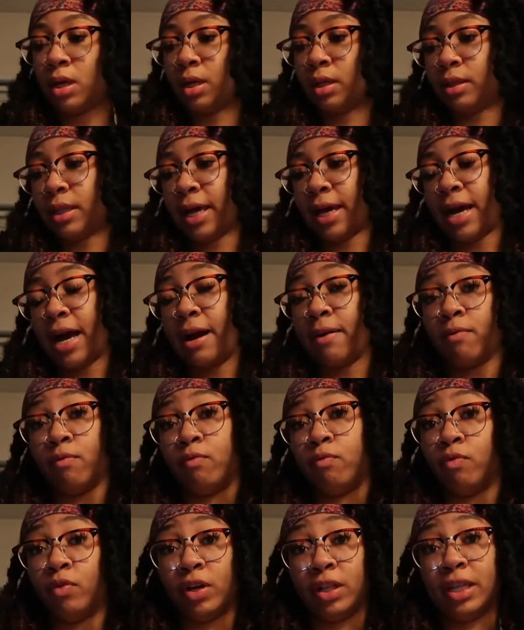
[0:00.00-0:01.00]
Like I
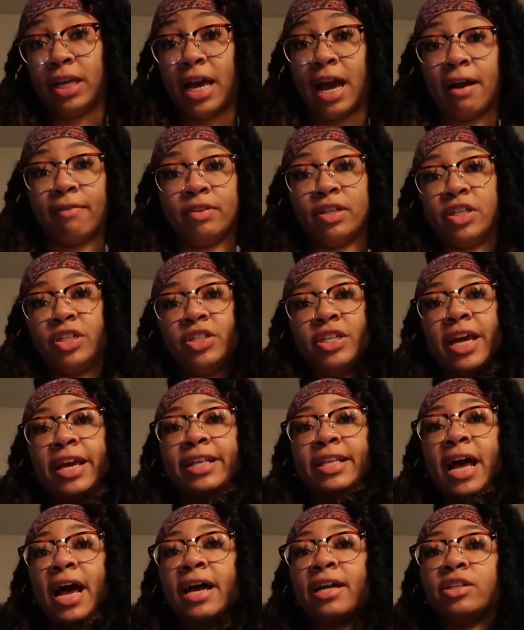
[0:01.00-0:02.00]
really have to
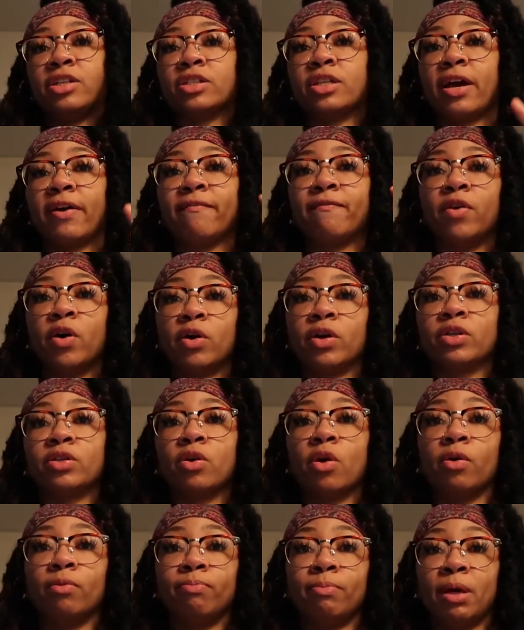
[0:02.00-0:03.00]
shake that and just like focus
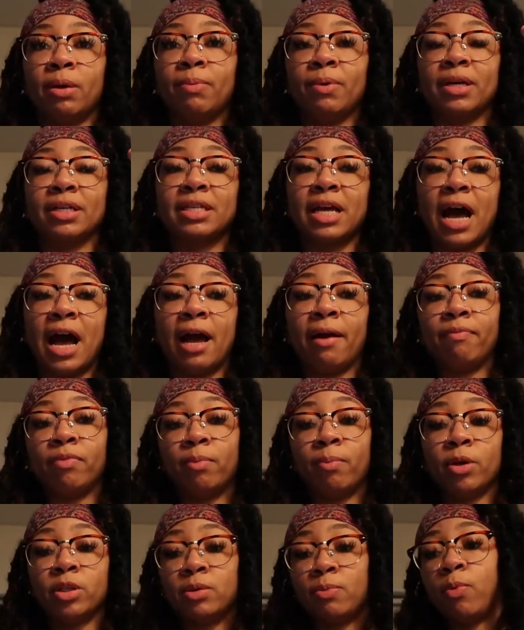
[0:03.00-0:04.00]
on me because I'm the
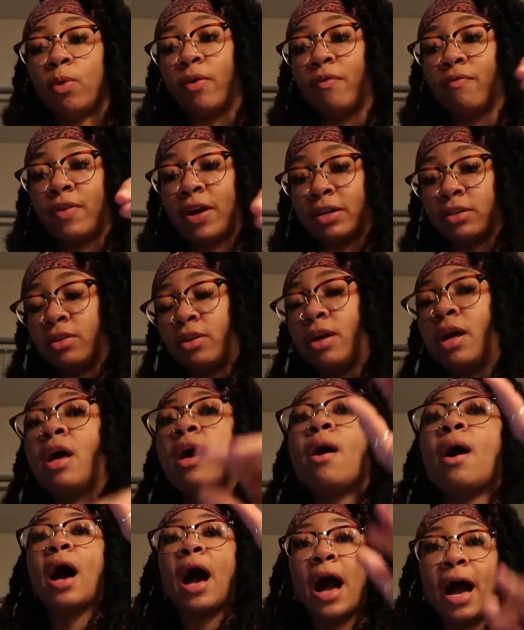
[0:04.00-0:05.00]
most important factor.
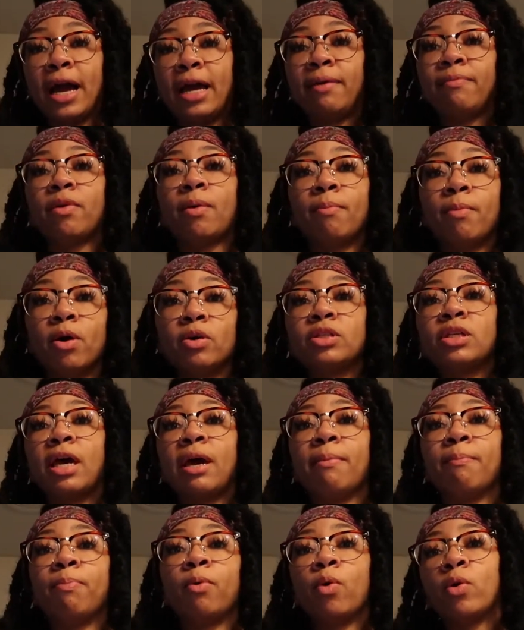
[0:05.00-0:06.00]
I am the most
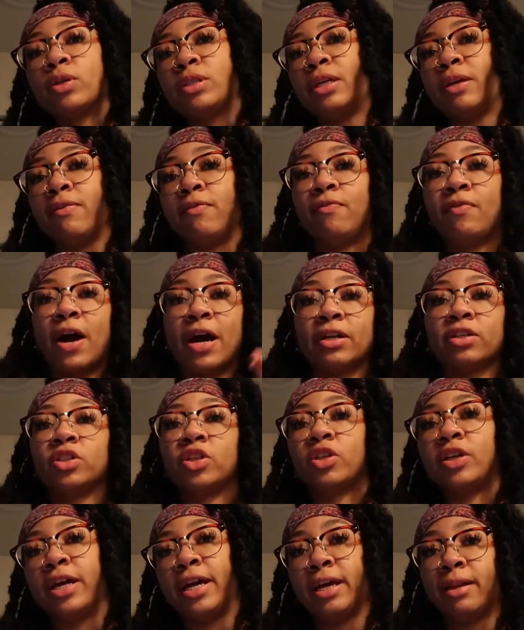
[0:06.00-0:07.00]
important
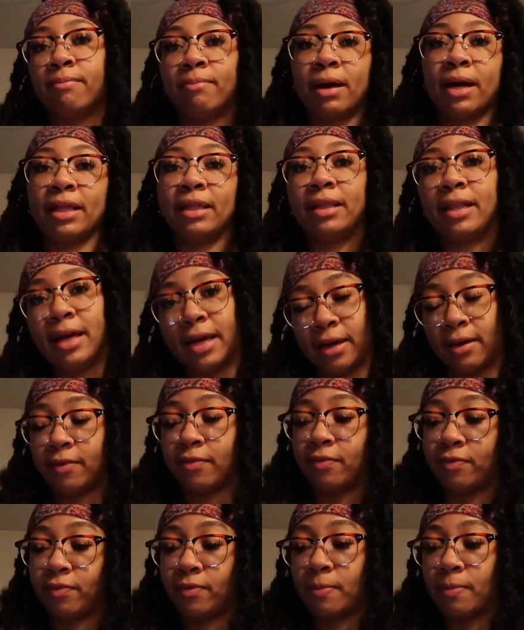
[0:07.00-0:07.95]
factor in my life.